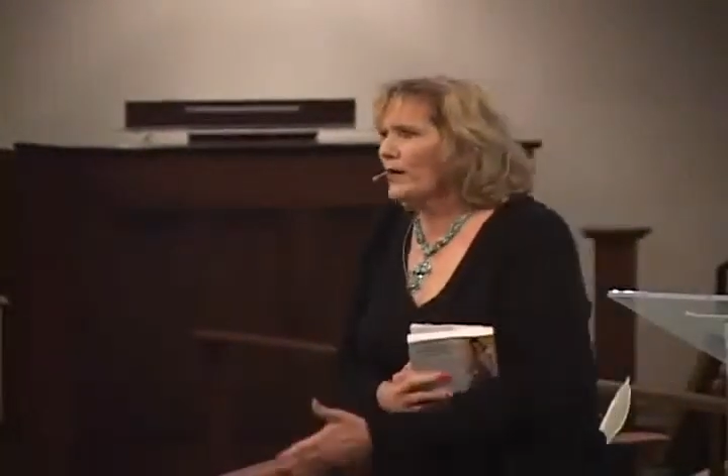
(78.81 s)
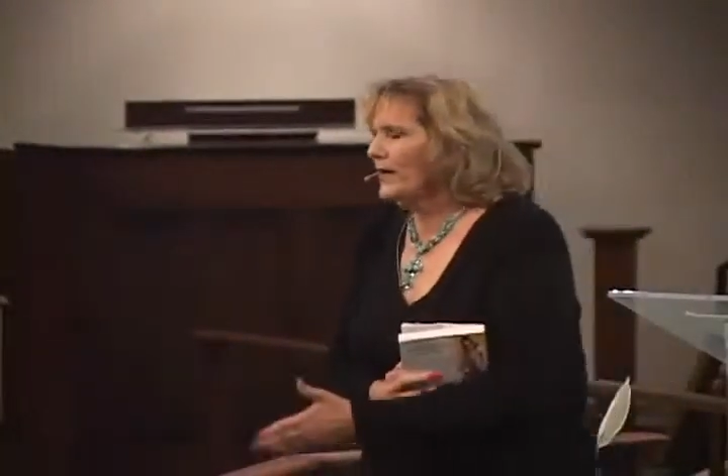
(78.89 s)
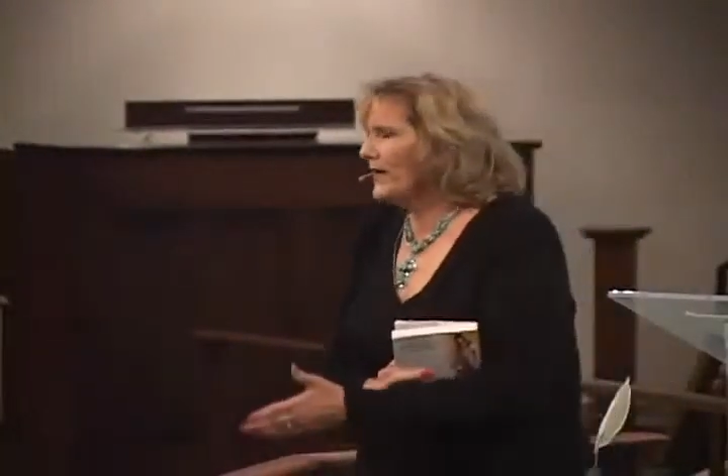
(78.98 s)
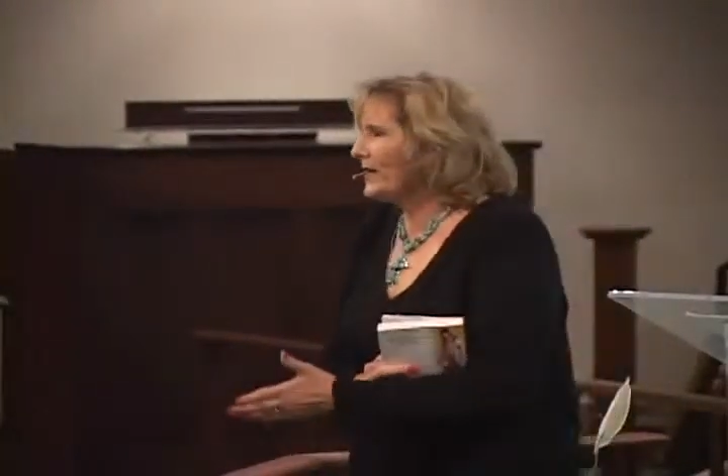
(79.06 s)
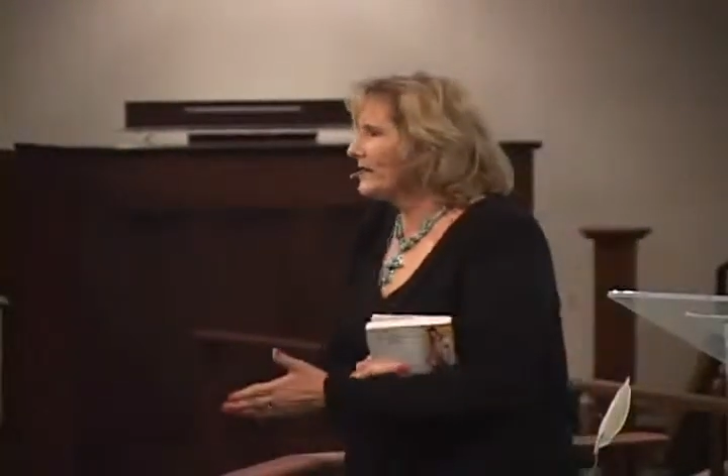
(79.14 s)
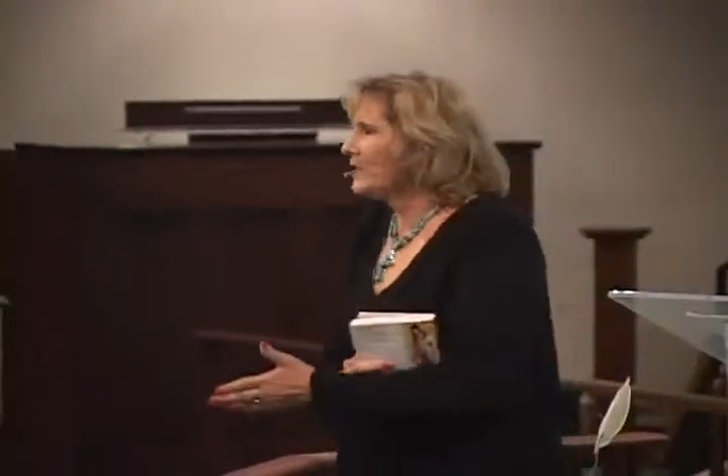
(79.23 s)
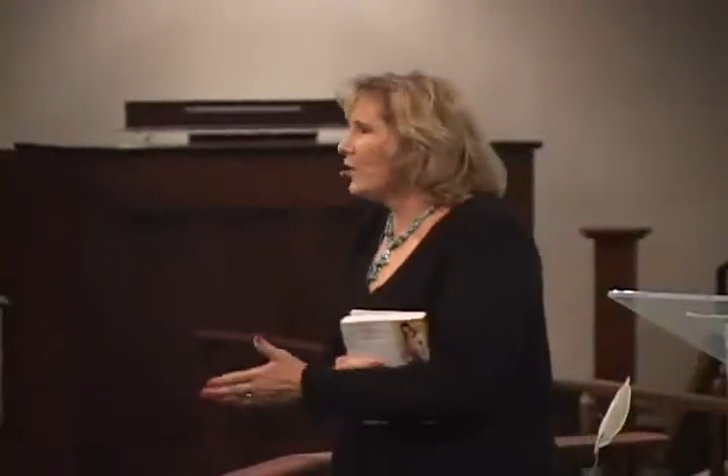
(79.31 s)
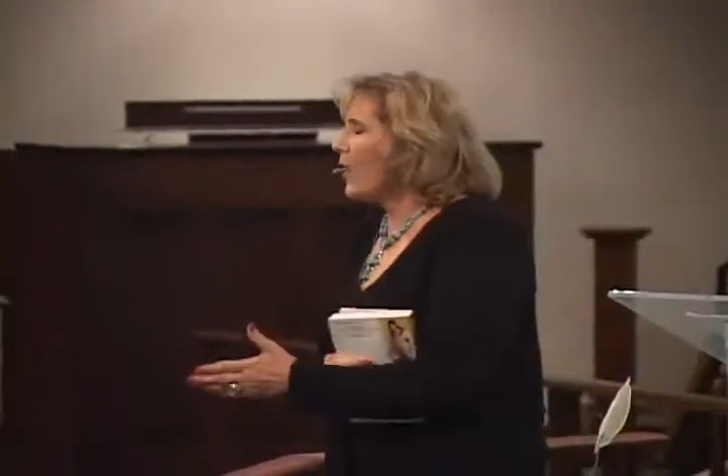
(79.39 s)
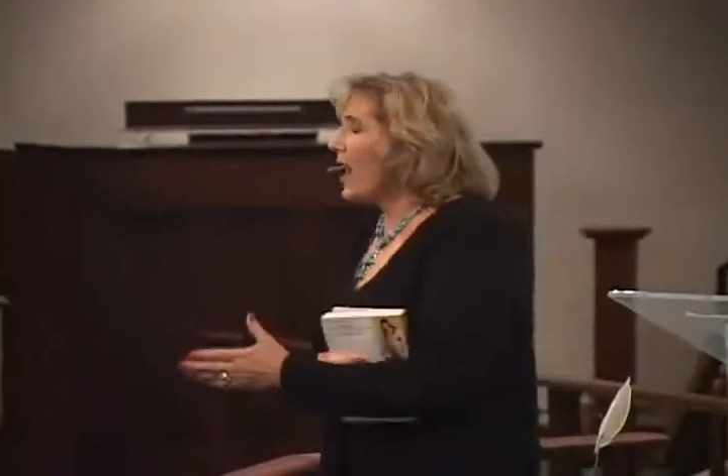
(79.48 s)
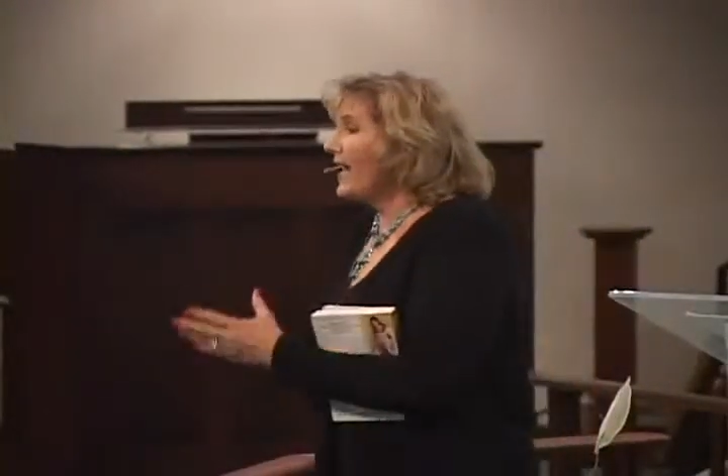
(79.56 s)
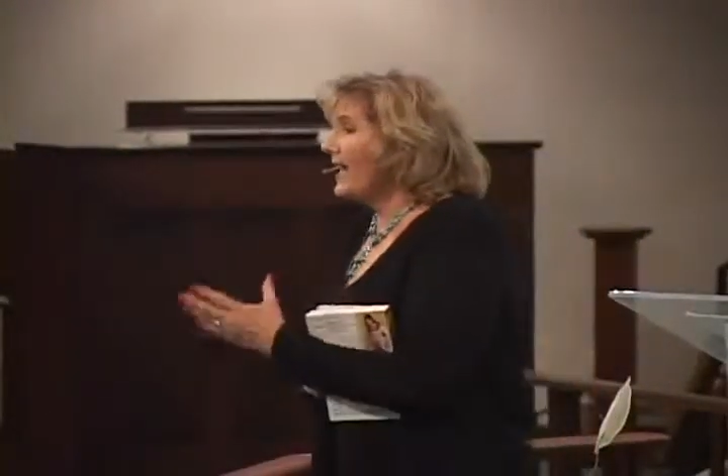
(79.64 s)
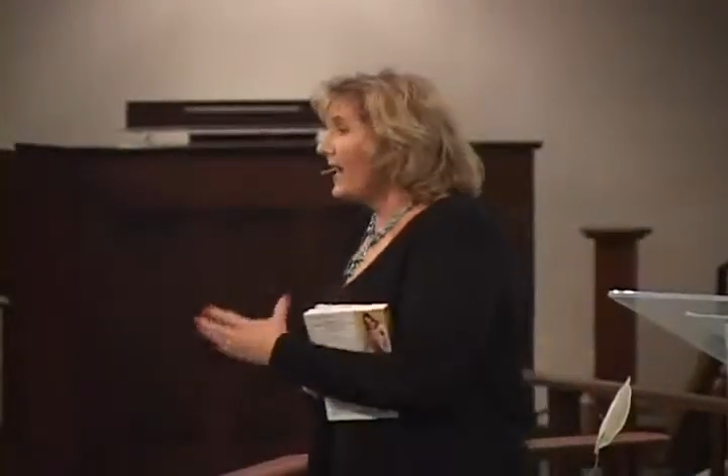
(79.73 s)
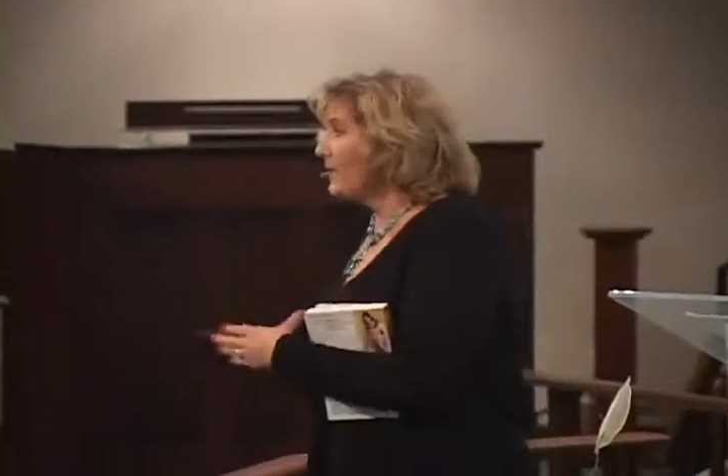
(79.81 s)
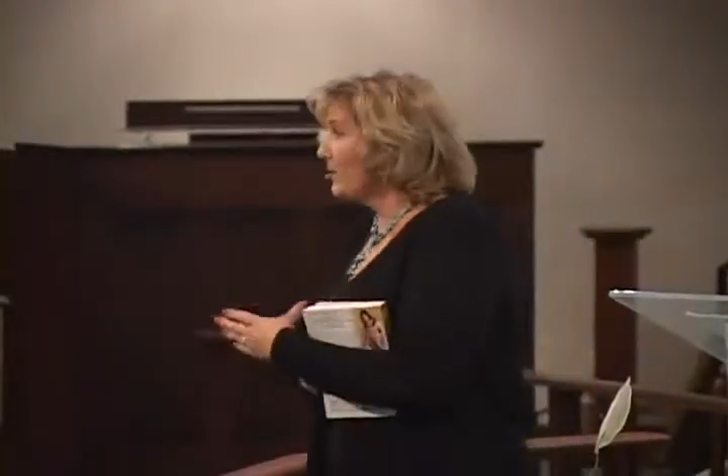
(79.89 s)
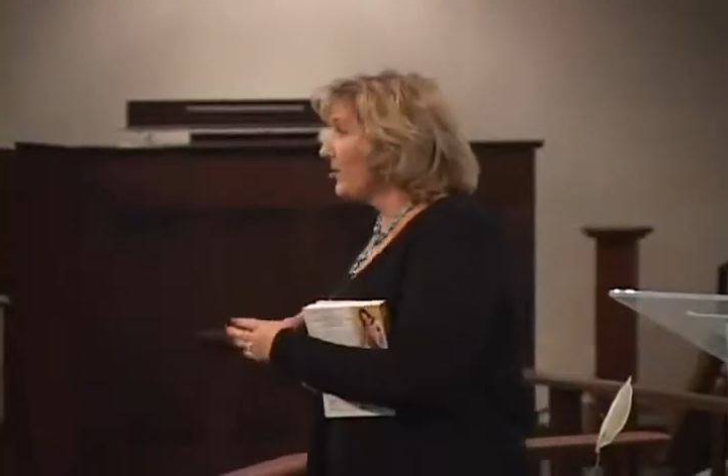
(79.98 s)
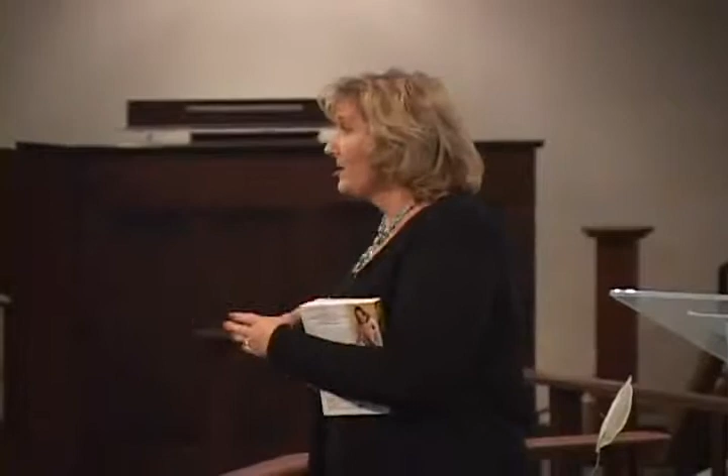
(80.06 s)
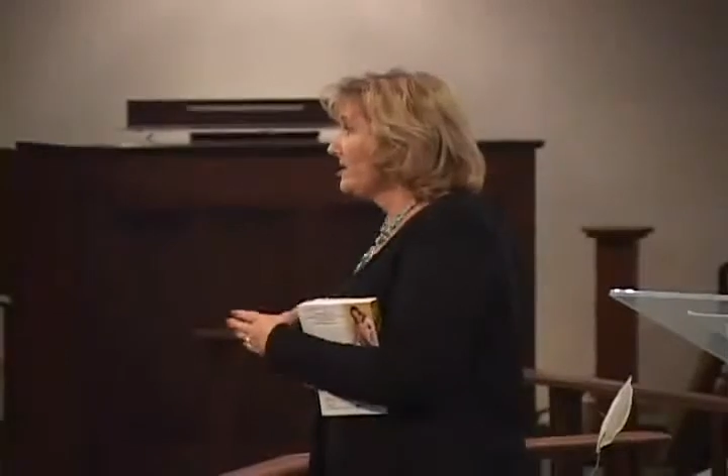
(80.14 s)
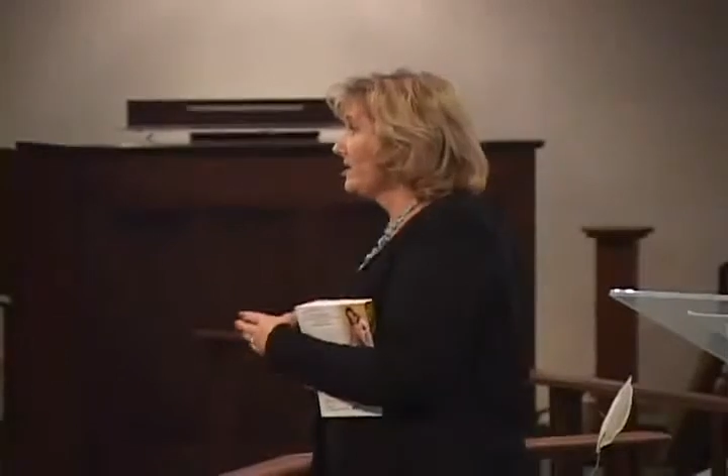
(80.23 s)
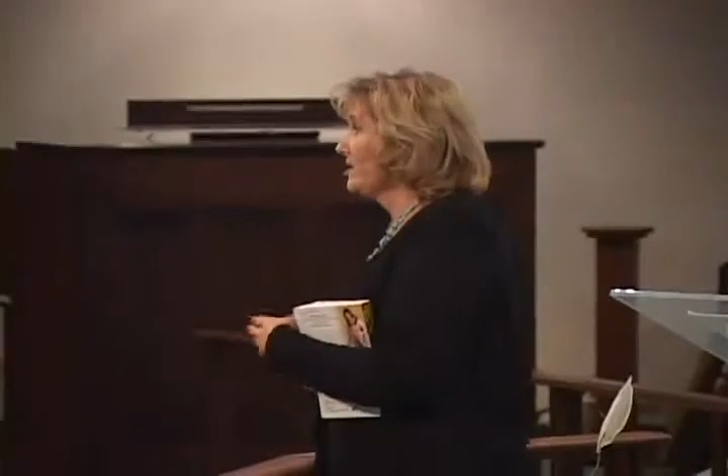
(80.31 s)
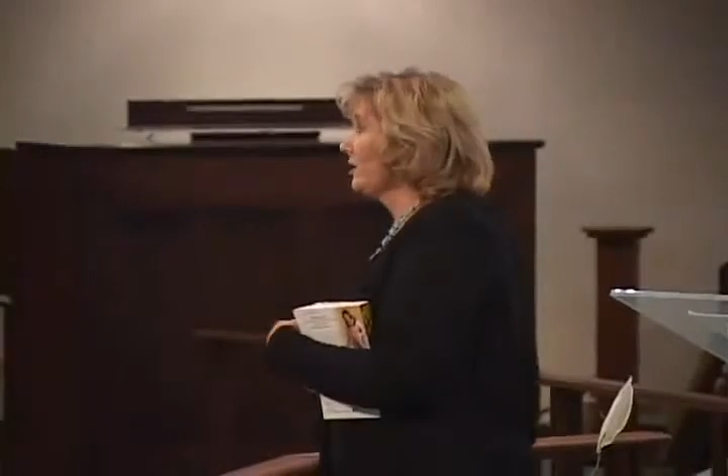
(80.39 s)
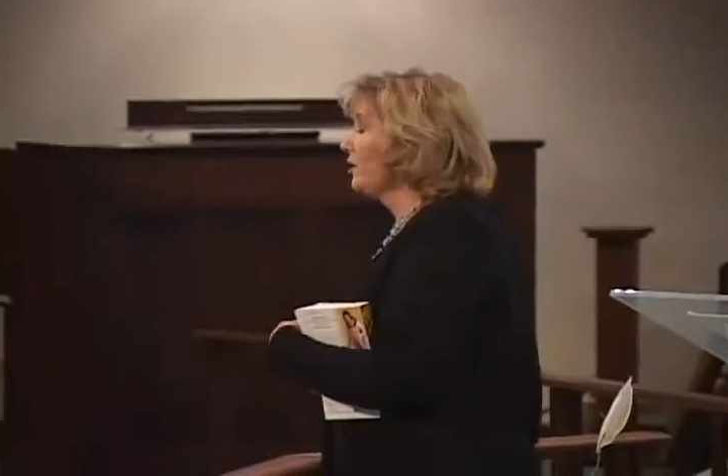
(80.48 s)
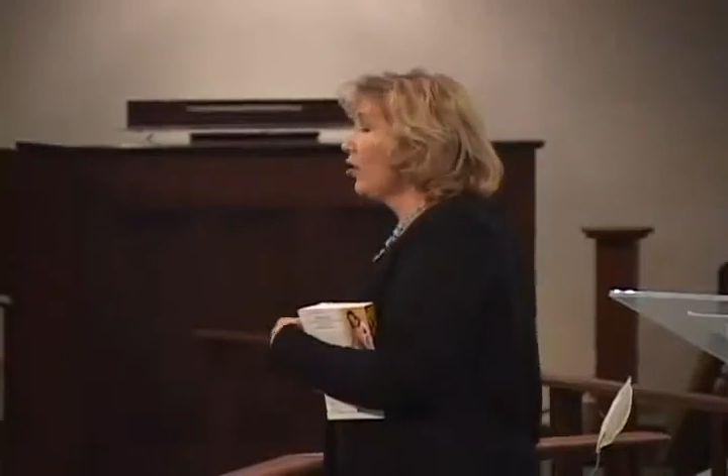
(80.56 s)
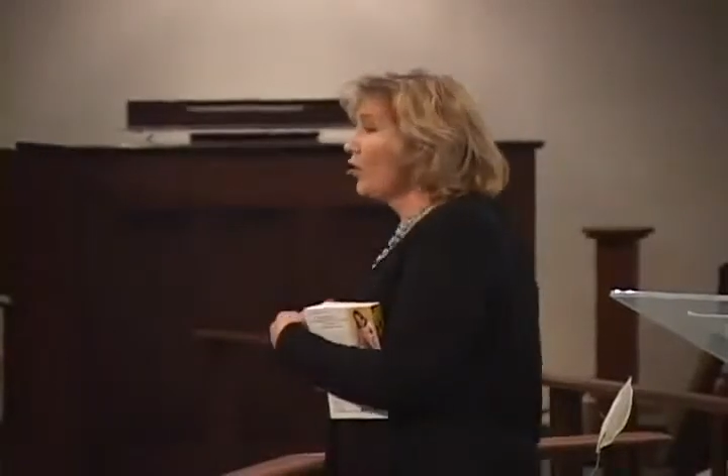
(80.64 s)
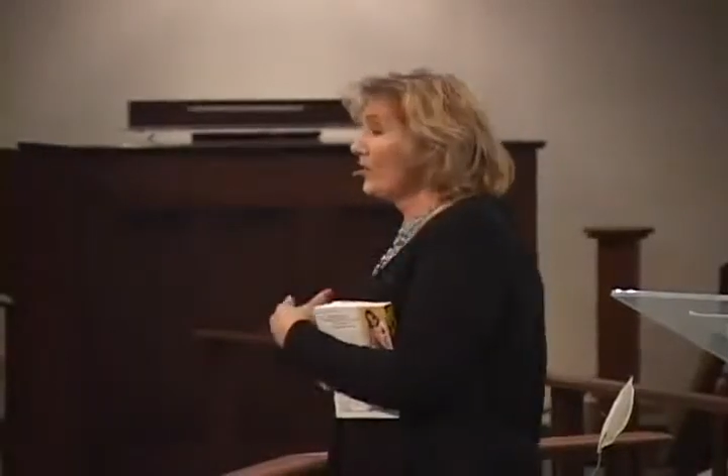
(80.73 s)
and so I had places to
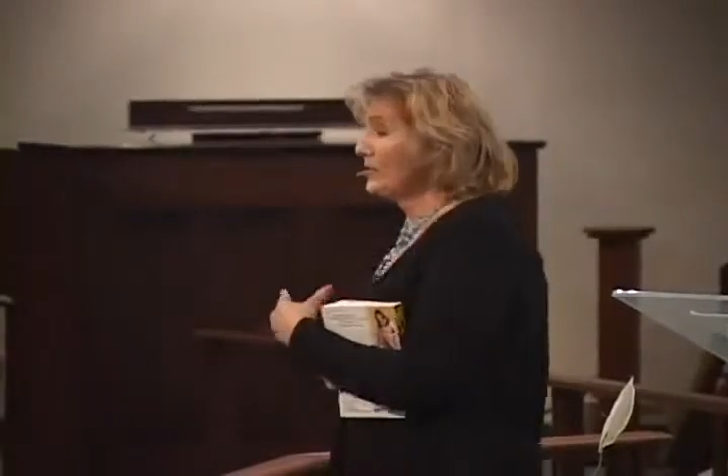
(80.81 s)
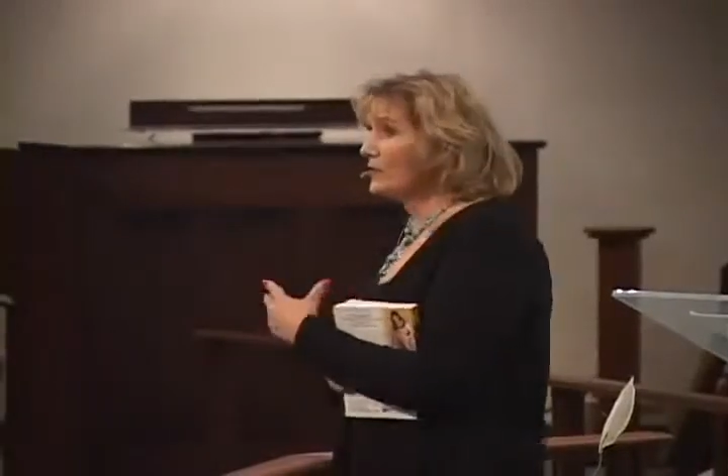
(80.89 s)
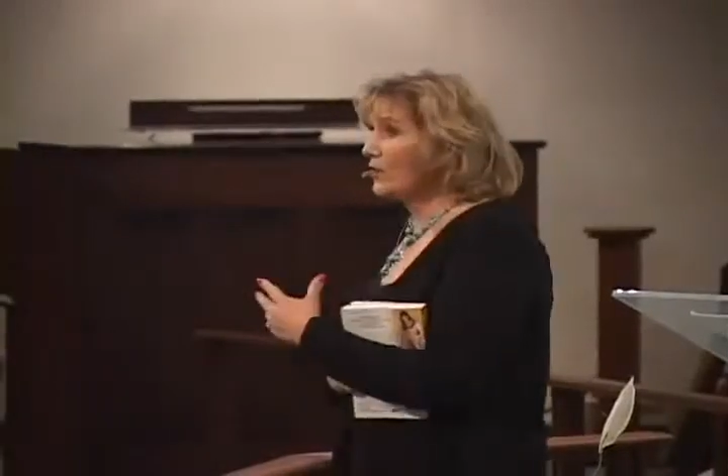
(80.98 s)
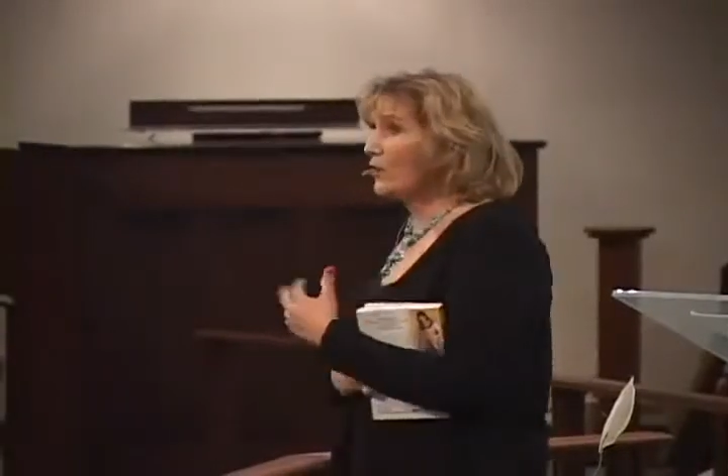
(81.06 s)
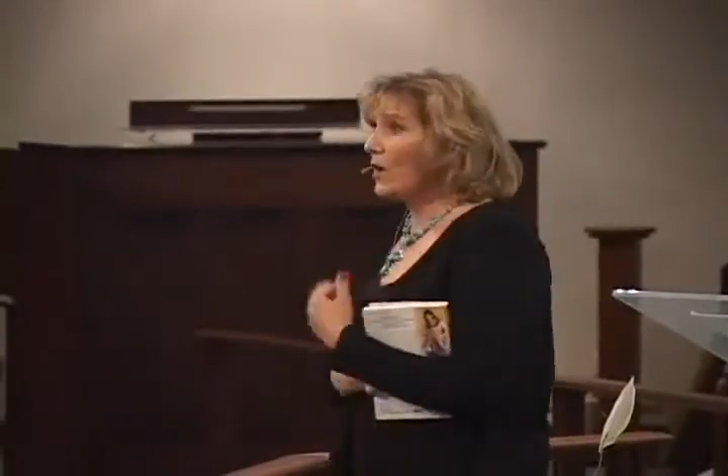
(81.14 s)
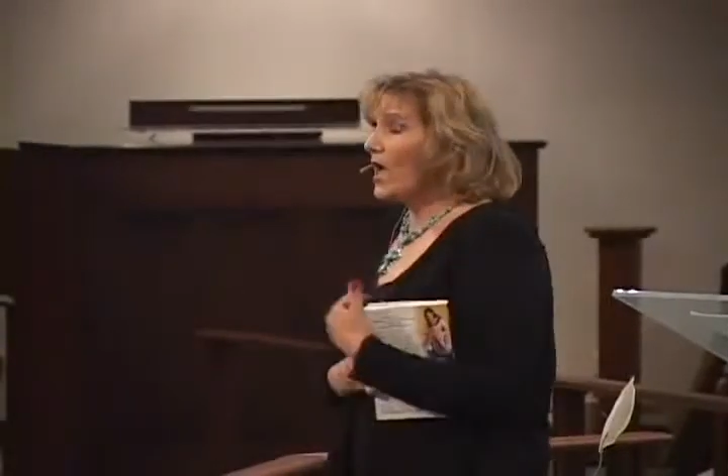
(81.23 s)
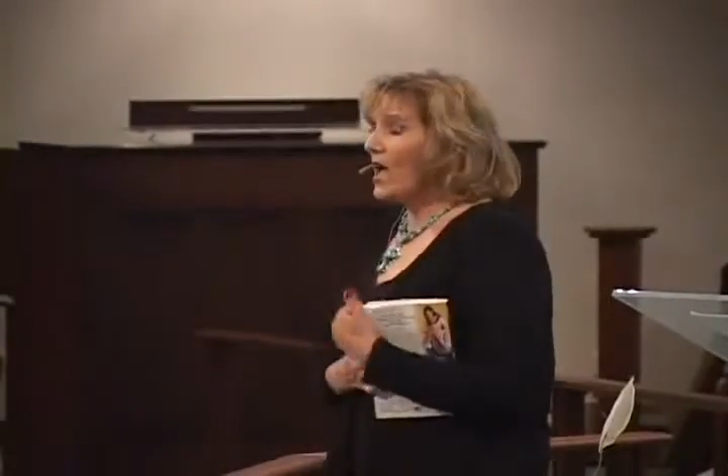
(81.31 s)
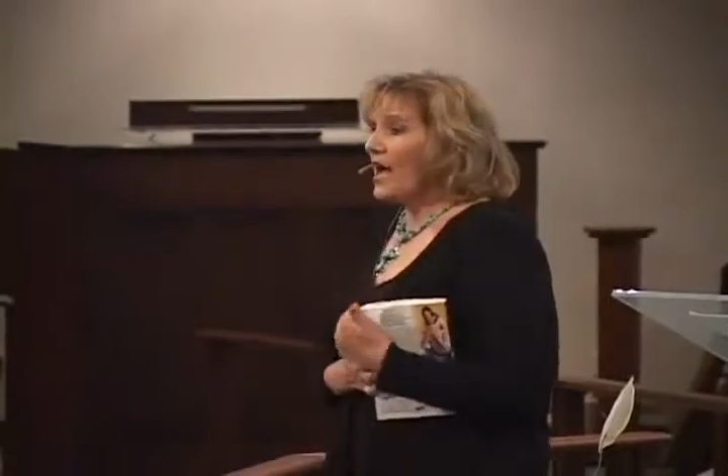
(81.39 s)
go, and so